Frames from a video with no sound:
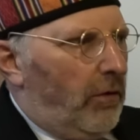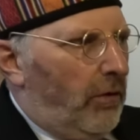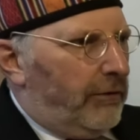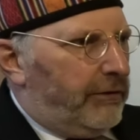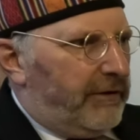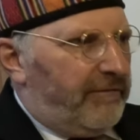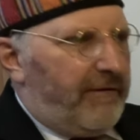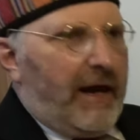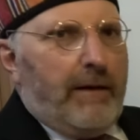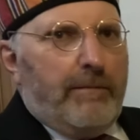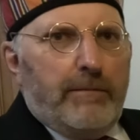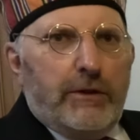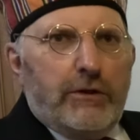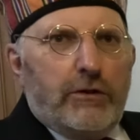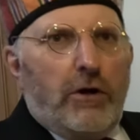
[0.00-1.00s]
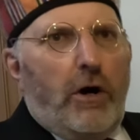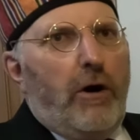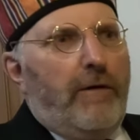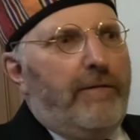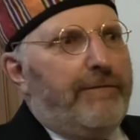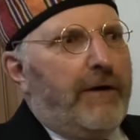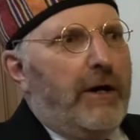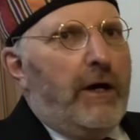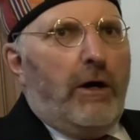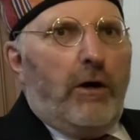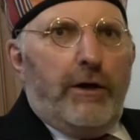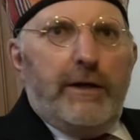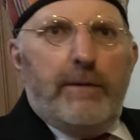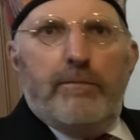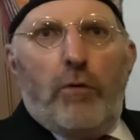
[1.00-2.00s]
or development of,
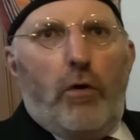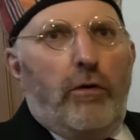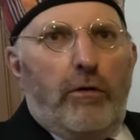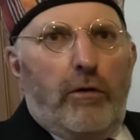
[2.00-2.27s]
and